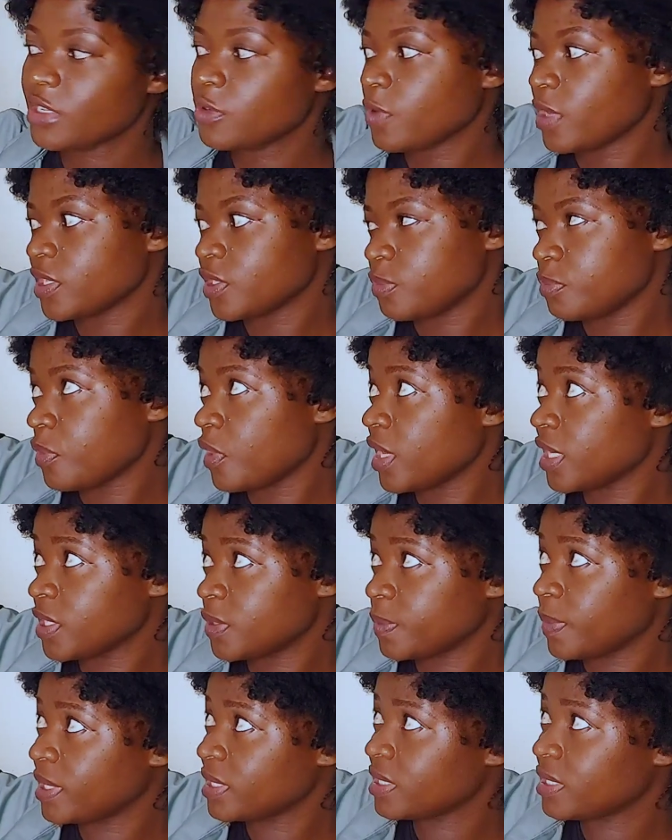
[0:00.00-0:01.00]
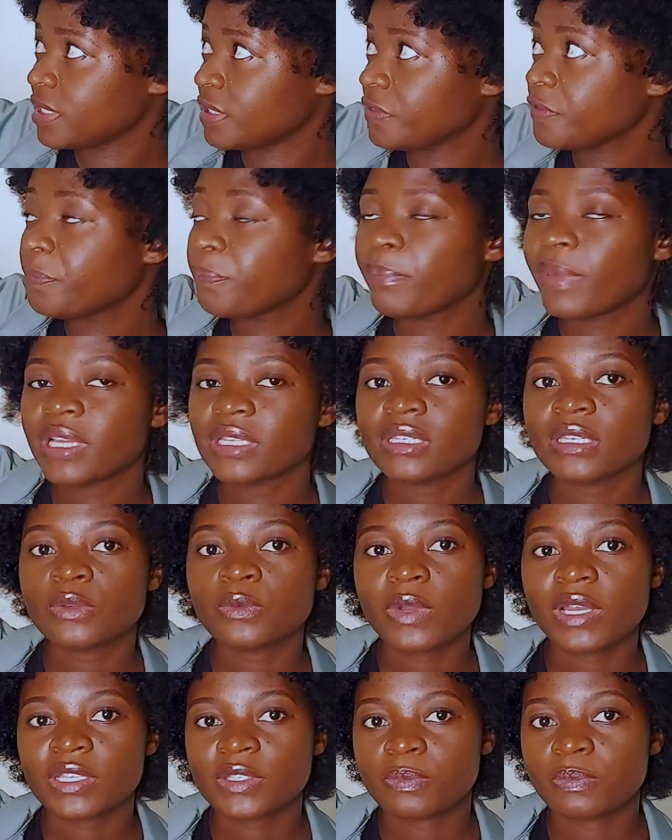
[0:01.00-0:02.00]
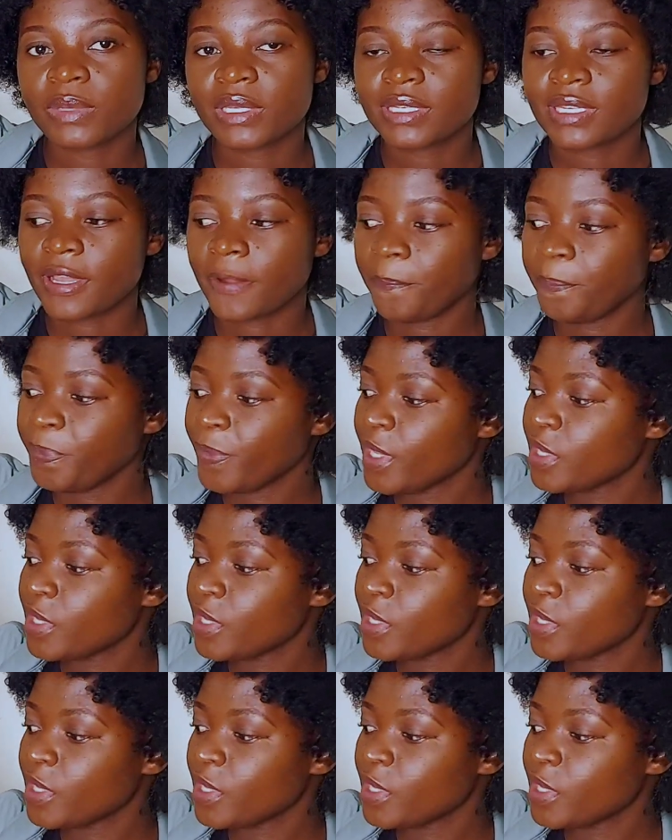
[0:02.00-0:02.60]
It was more expensive, but it was better.